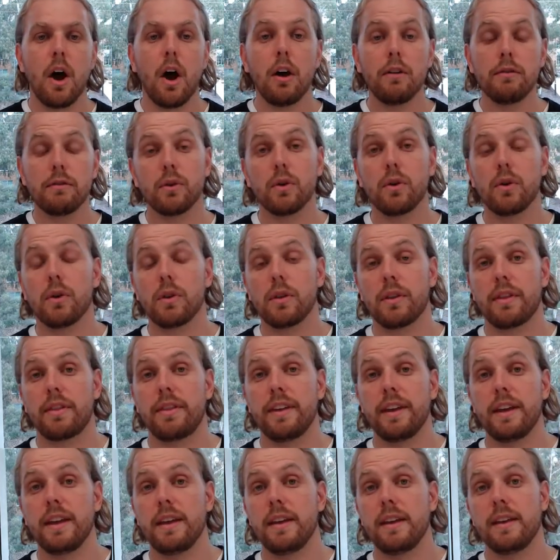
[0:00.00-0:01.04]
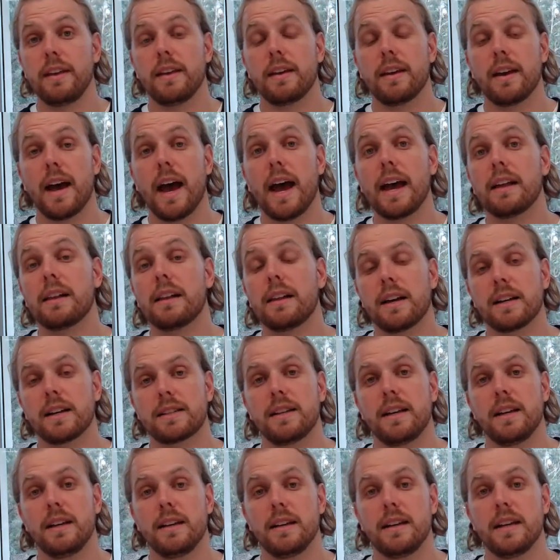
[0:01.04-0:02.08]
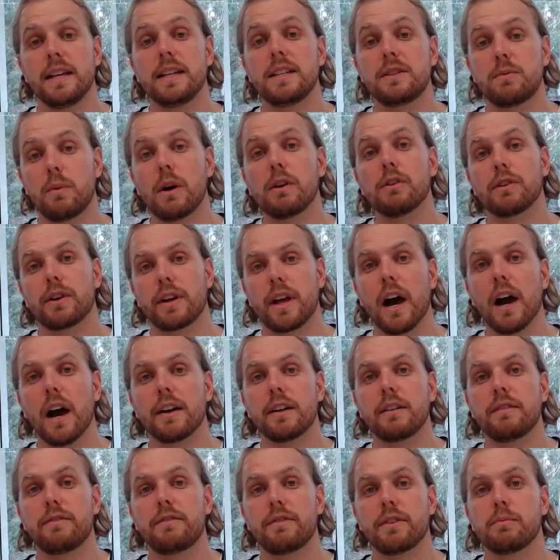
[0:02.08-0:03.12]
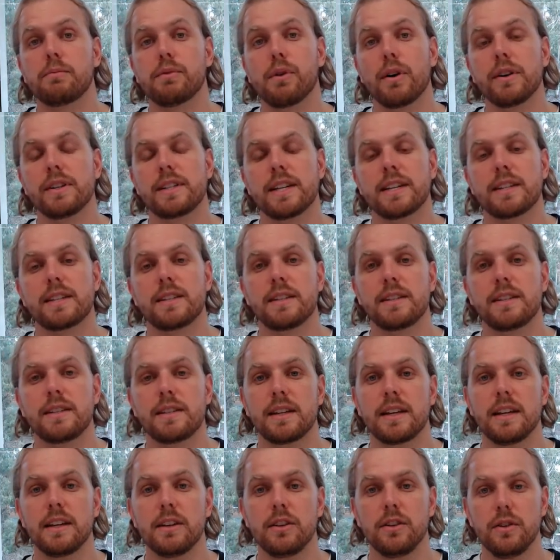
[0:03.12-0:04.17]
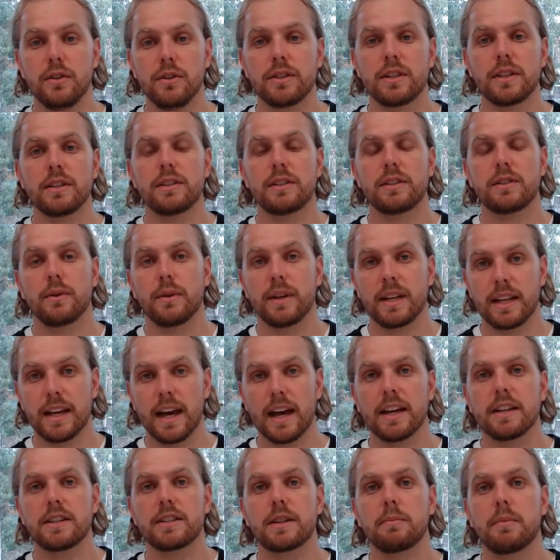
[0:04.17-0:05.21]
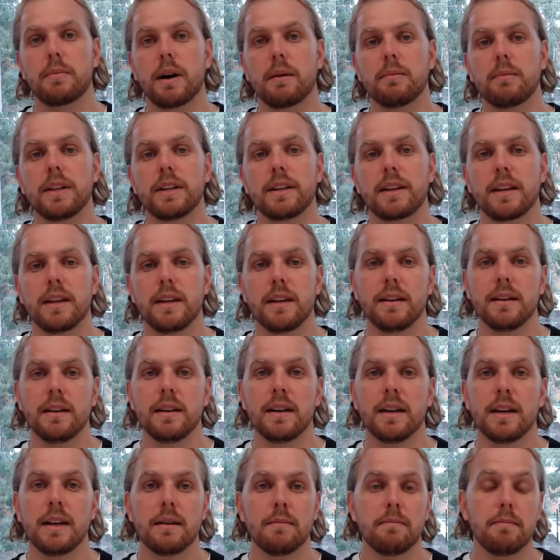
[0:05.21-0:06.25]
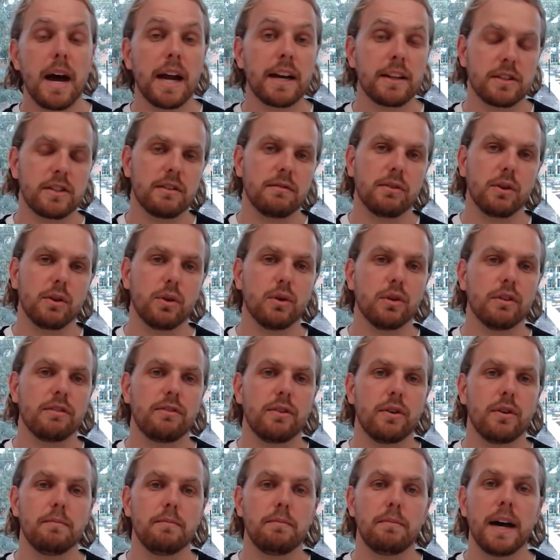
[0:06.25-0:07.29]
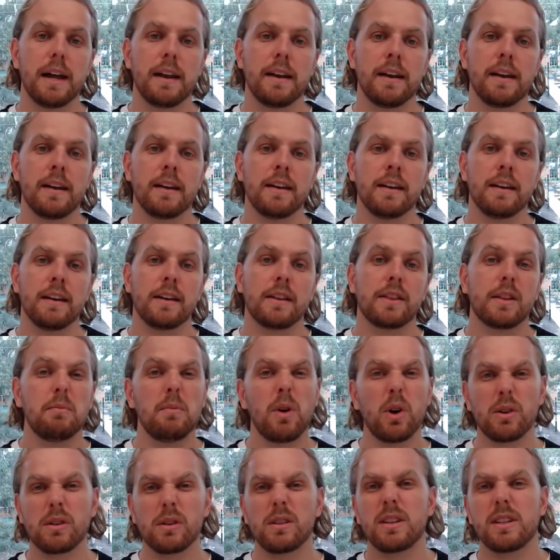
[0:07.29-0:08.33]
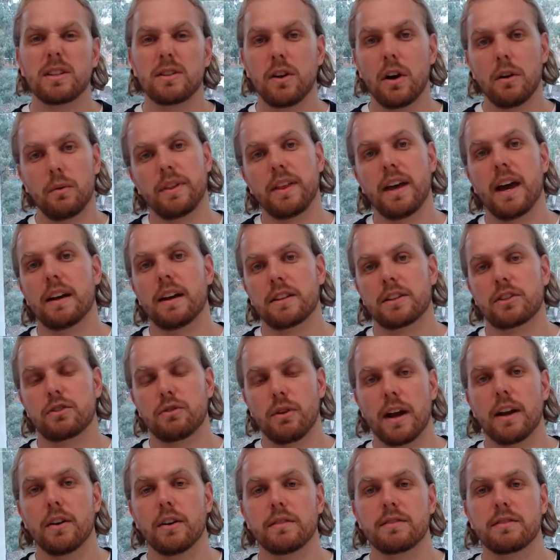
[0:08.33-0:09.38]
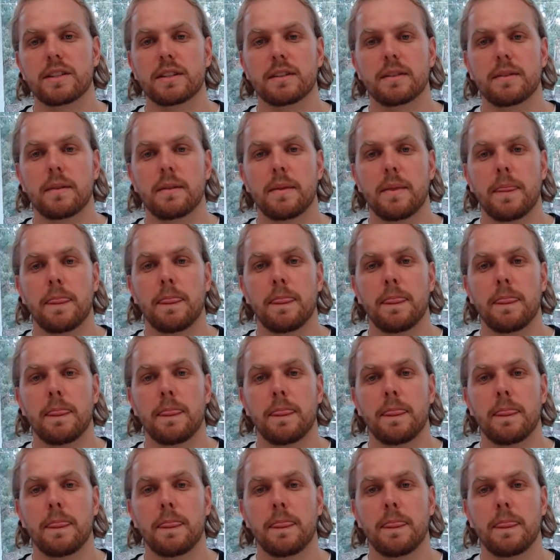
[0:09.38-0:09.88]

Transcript: Overall, the ALRC is well regarded for the processes it uses to engage the public in matters of law reform, but the model is not without its trade-offs.